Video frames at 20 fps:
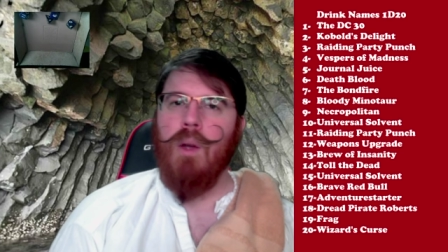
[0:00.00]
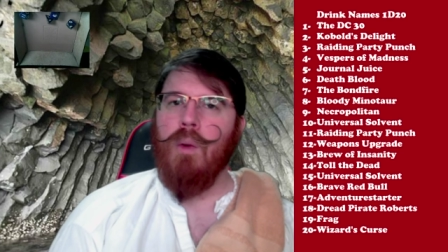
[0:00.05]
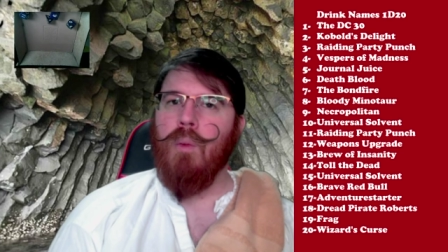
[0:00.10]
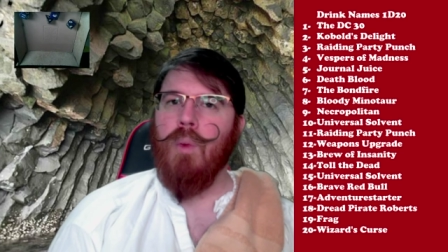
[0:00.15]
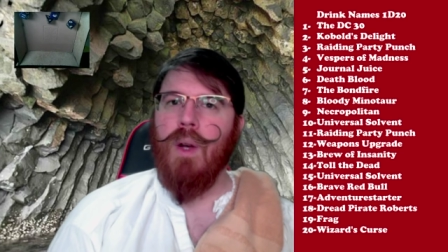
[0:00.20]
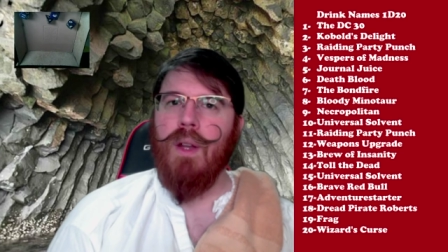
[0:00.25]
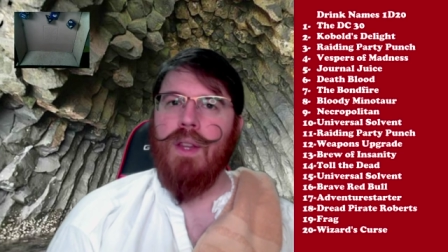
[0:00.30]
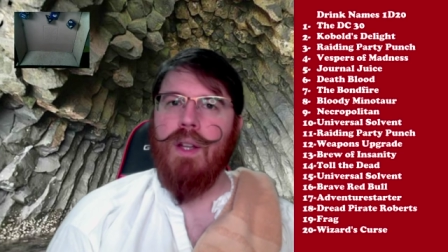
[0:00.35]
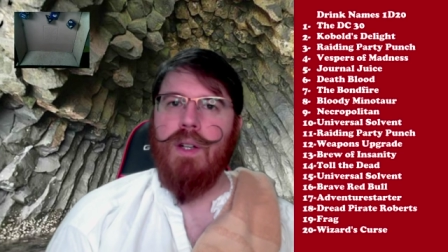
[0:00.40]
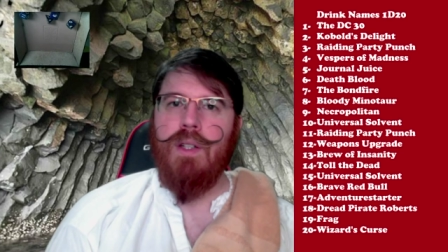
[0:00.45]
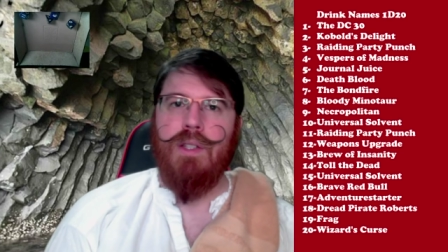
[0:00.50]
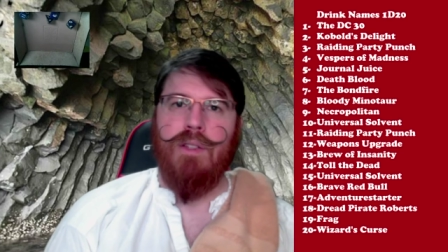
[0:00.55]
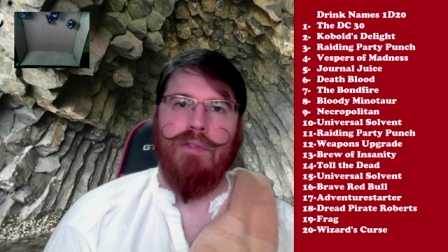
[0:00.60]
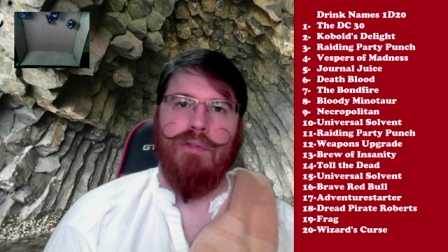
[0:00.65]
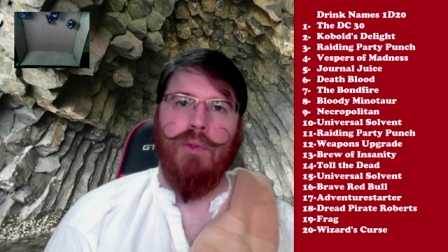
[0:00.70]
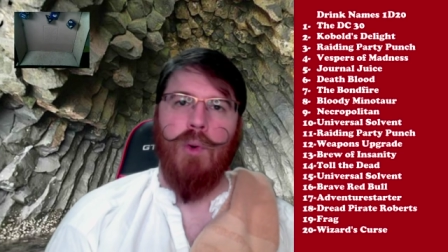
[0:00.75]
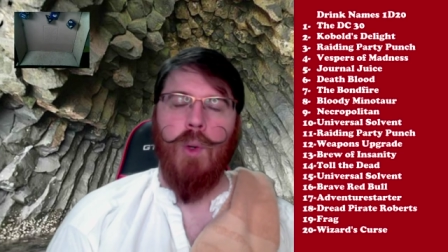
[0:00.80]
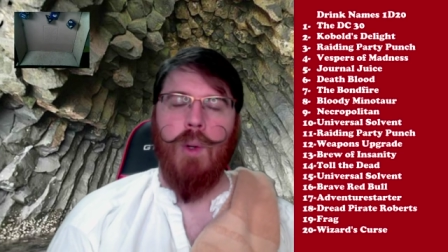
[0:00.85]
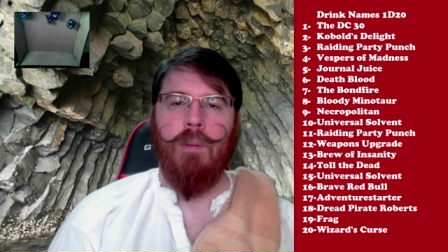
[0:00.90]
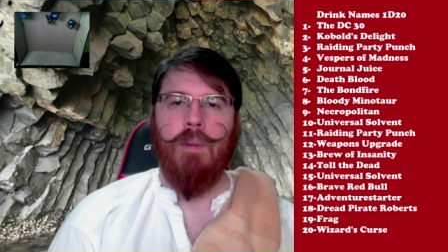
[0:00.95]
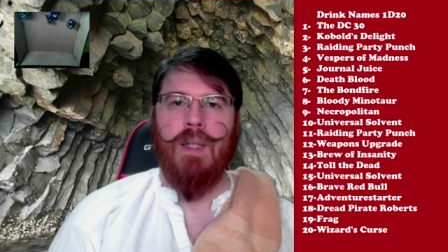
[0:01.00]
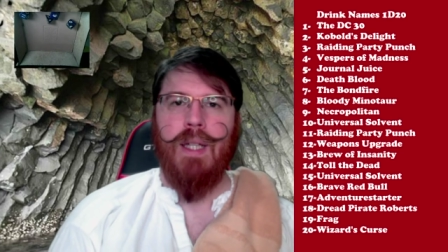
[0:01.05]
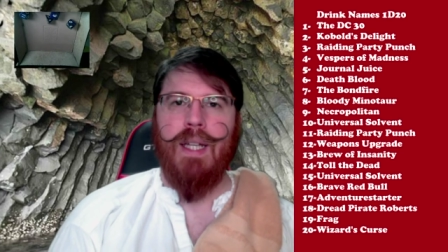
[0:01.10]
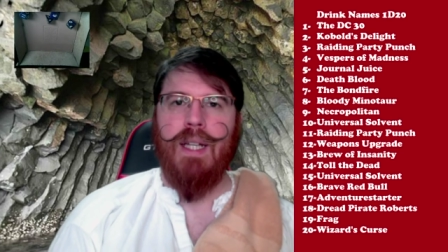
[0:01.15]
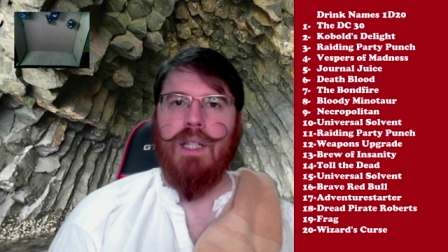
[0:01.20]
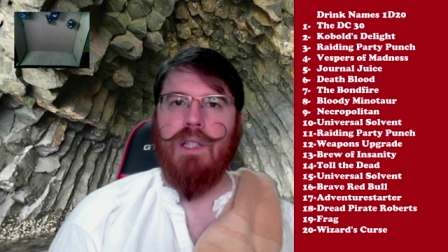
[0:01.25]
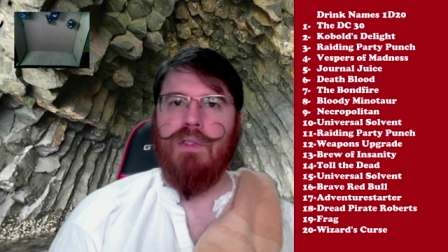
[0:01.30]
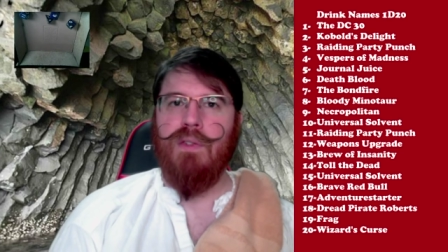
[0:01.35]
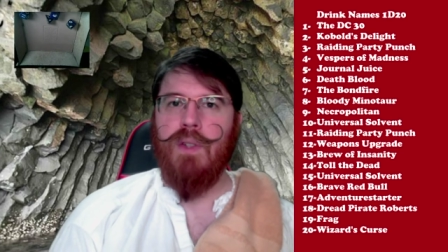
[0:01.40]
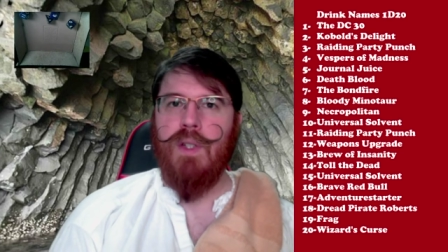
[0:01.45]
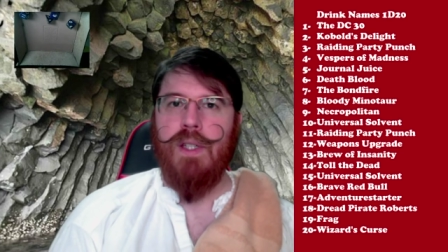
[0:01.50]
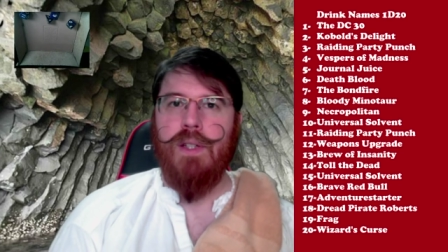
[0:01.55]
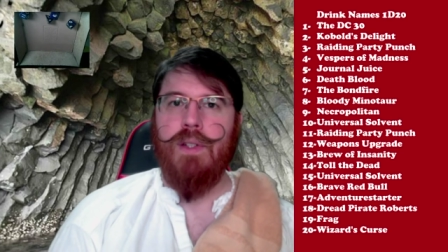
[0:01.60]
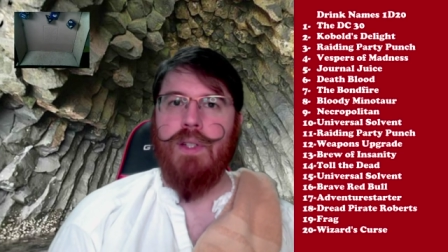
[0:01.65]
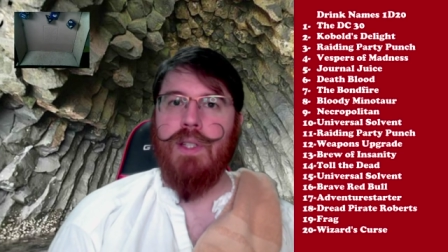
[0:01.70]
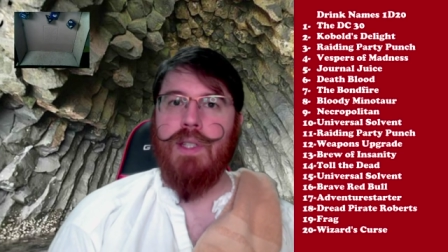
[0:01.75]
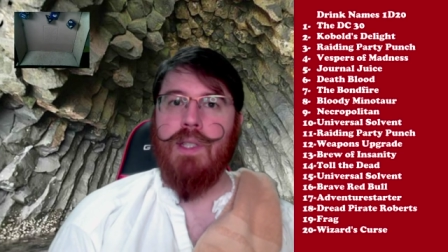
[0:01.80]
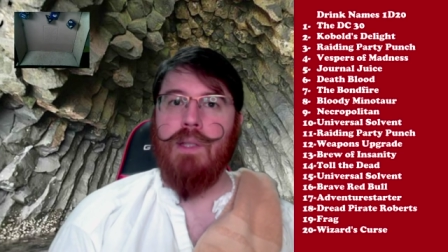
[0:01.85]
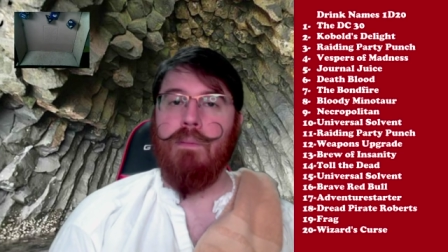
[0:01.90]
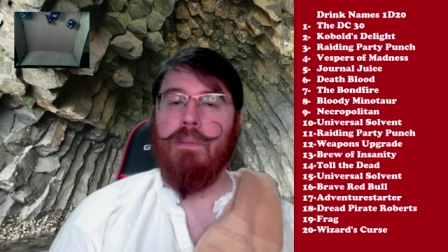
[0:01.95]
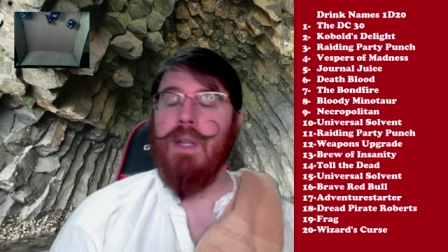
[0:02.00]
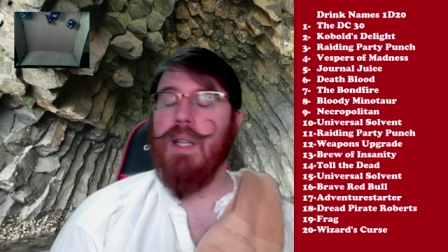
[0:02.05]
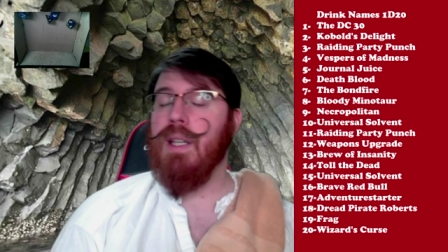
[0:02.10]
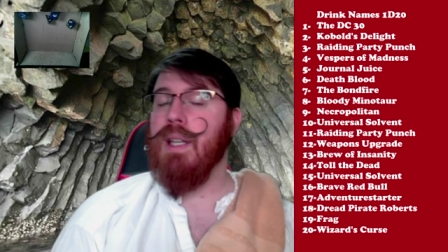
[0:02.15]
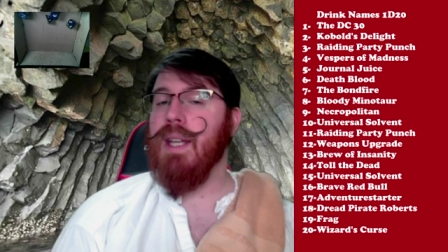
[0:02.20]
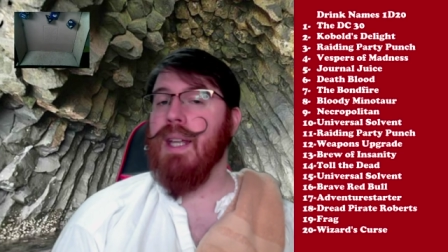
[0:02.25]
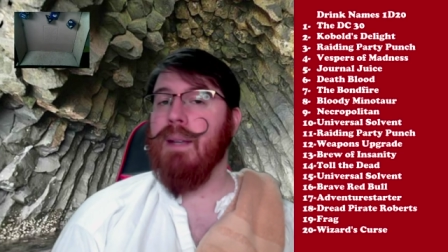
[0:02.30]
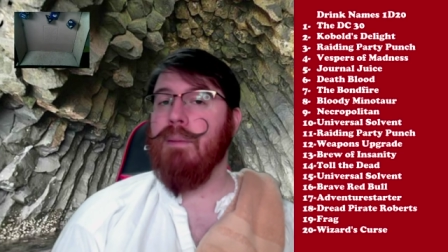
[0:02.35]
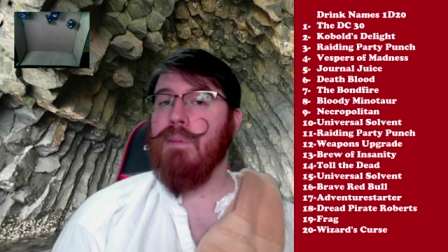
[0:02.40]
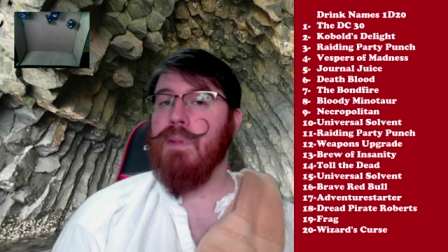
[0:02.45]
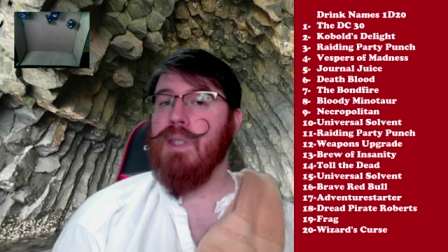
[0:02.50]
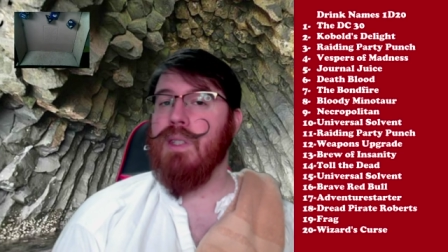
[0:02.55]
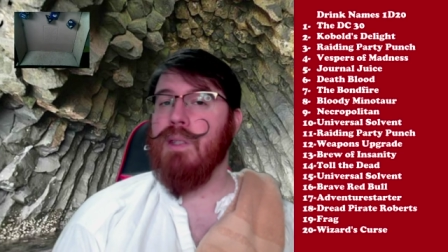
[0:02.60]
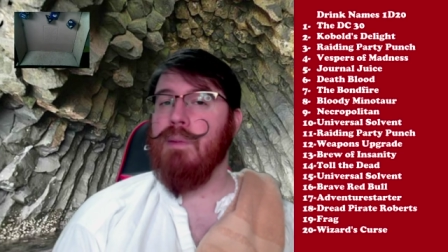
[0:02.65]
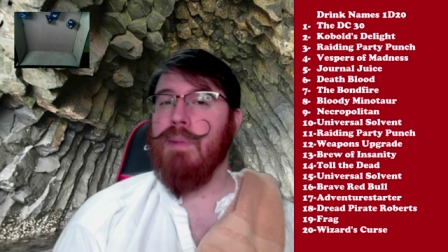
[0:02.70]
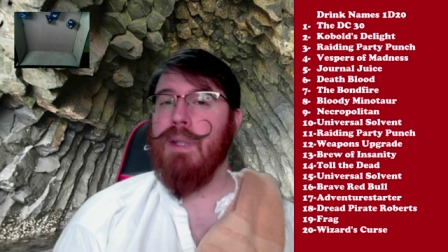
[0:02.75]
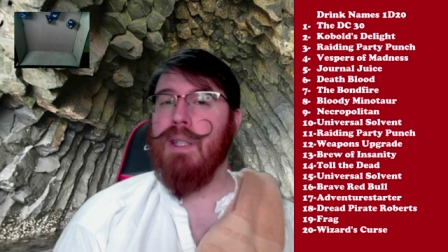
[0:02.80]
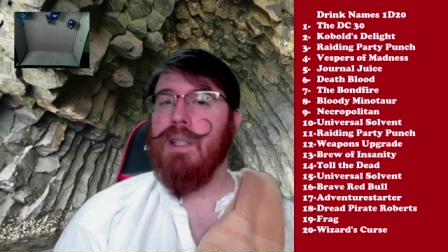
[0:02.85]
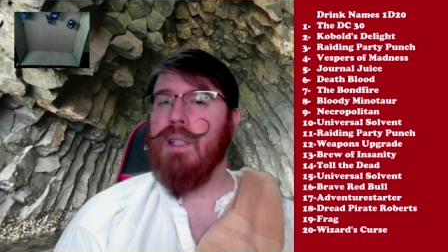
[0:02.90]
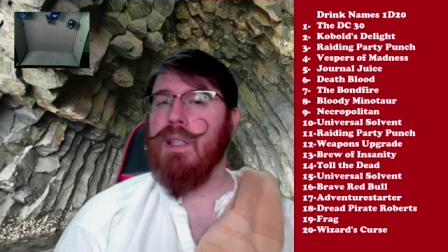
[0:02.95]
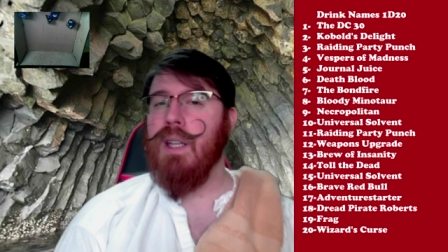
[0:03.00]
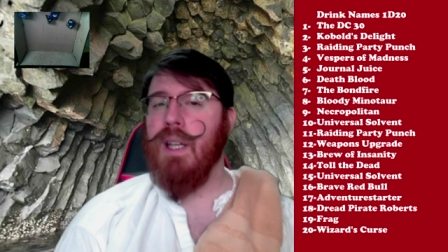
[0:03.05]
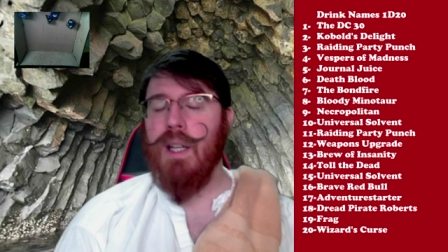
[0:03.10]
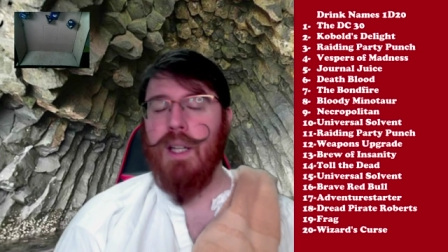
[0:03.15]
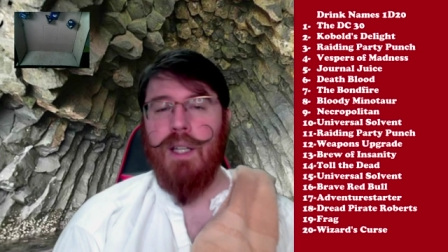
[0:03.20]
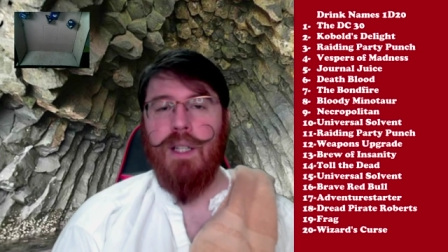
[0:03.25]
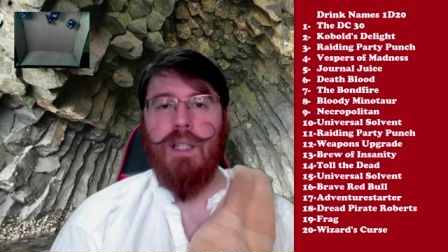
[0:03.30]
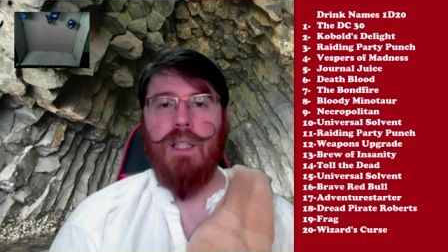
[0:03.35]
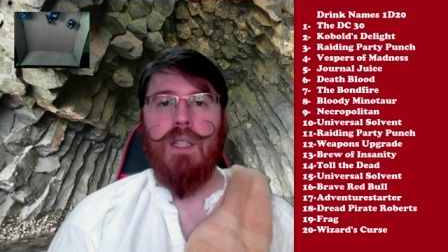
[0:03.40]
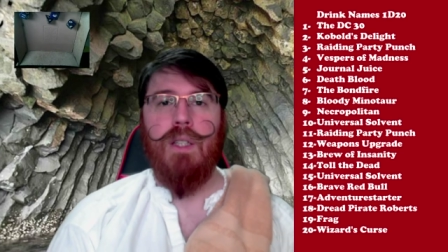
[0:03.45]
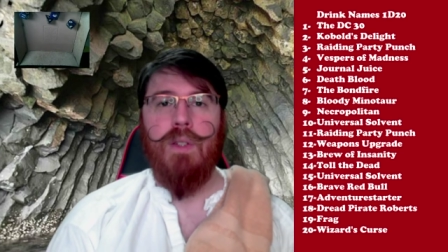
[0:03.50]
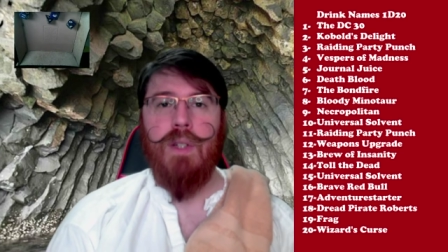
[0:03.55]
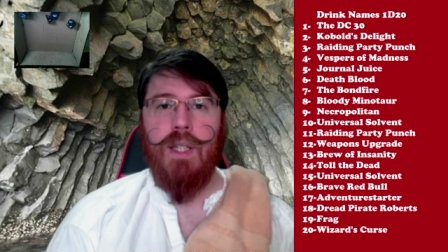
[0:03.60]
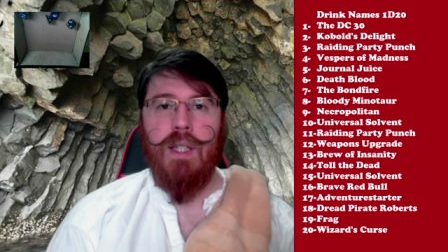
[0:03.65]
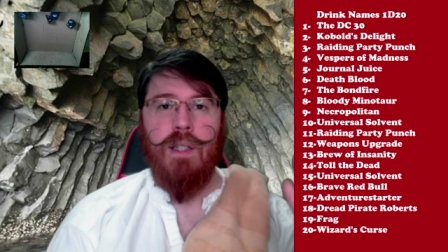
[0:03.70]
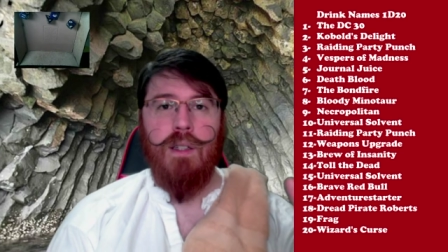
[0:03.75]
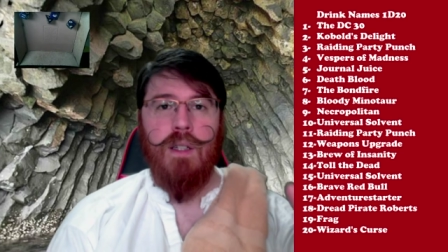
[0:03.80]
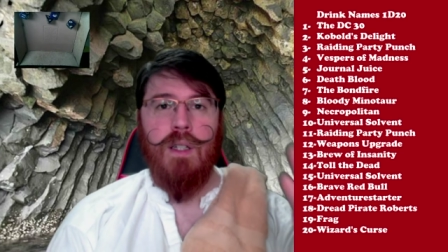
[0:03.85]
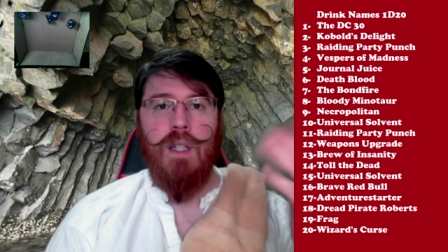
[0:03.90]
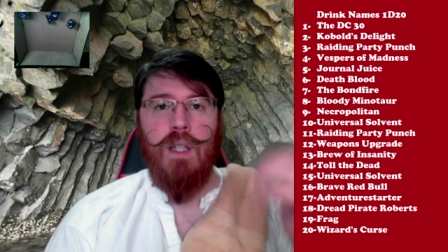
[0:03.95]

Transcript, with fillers: where there is a form linked for you to submit names to be uh, included